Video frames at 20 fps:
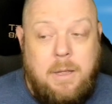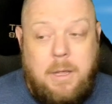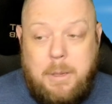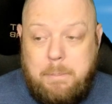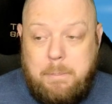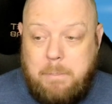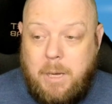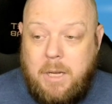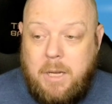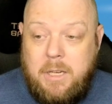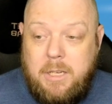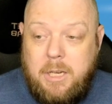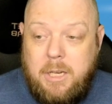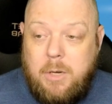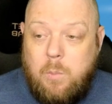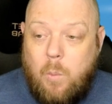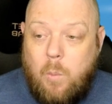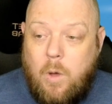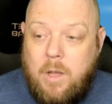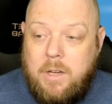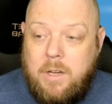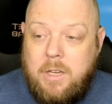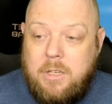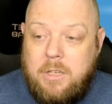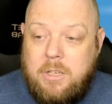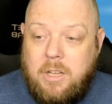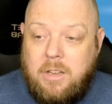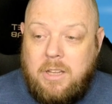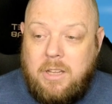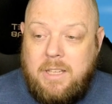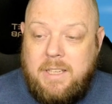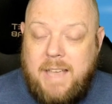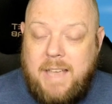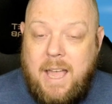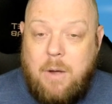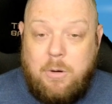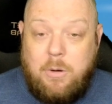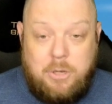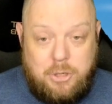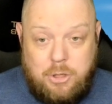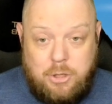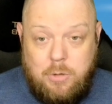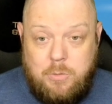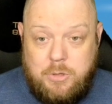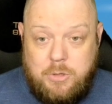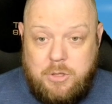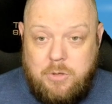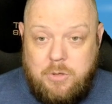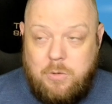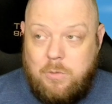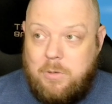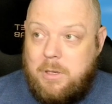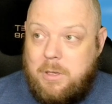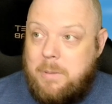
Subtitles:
but he didn't want it to leak out too soon.